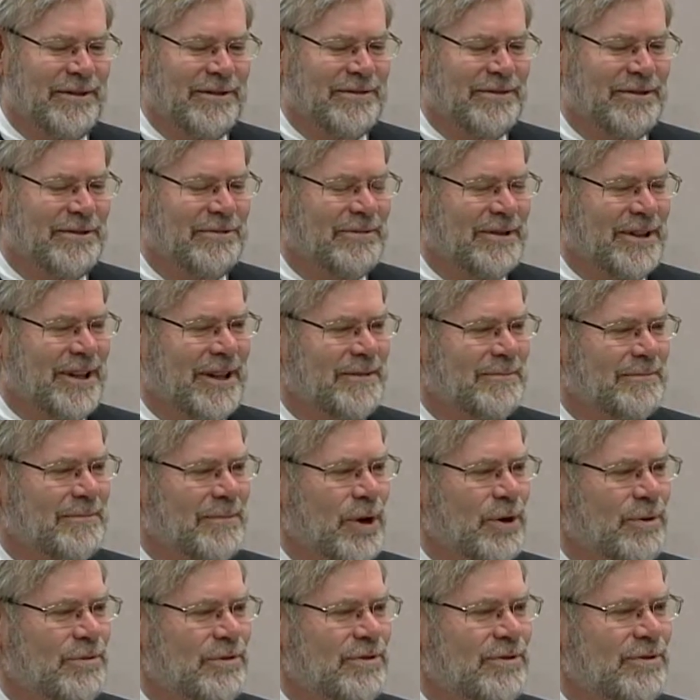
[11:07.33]
than you'll get in
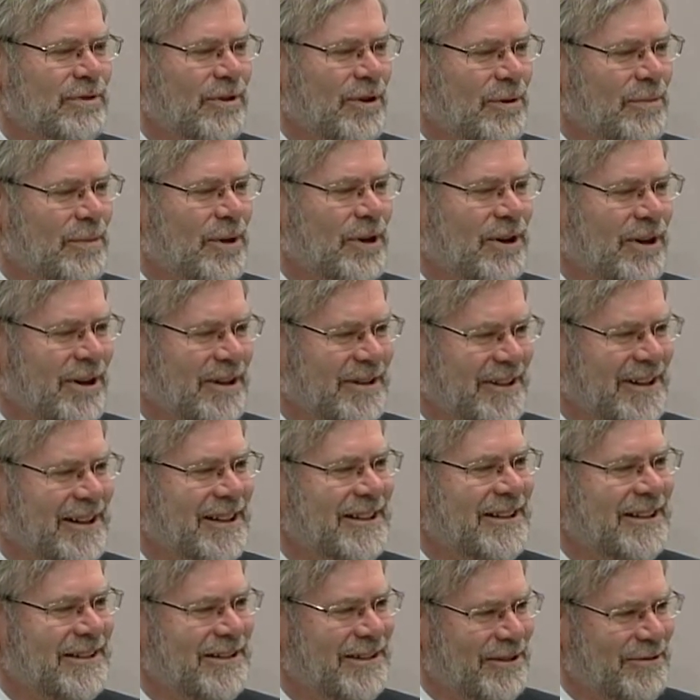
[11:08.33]
most Omaha and
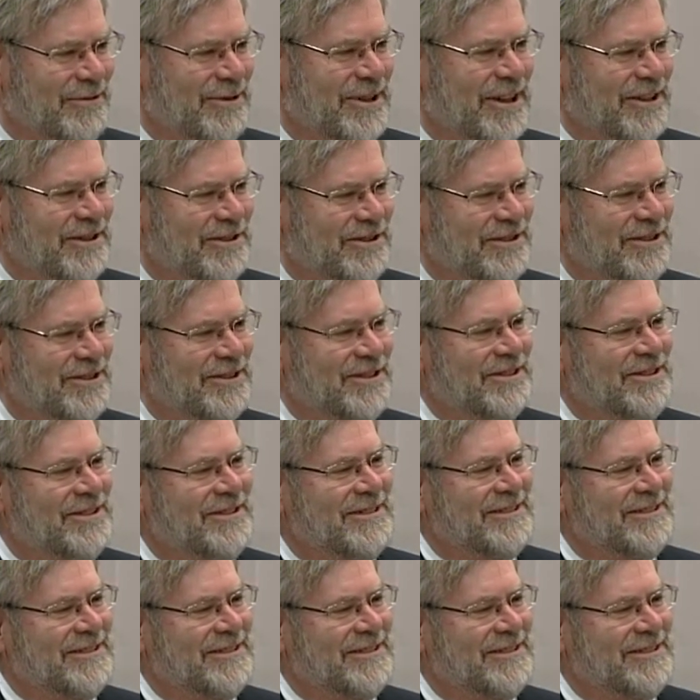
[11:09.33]
Lincoln locations.